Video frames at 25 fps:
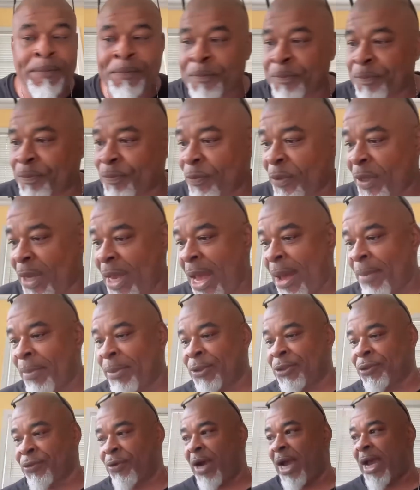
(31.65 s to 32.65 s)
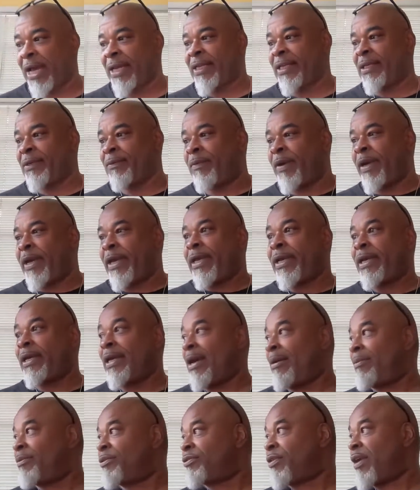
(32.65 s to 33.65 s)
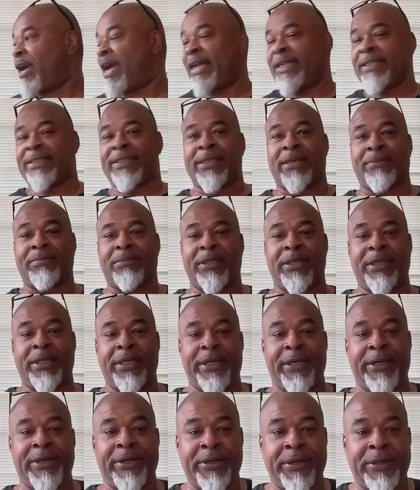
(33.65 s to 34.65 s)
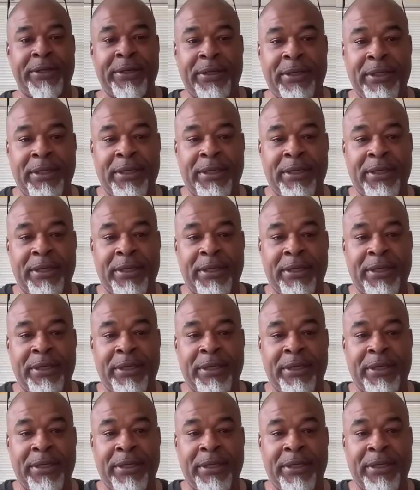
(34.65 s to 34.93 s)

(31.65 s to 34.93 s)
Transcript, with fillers: I'm gonna try it anyway. I'm trying something here.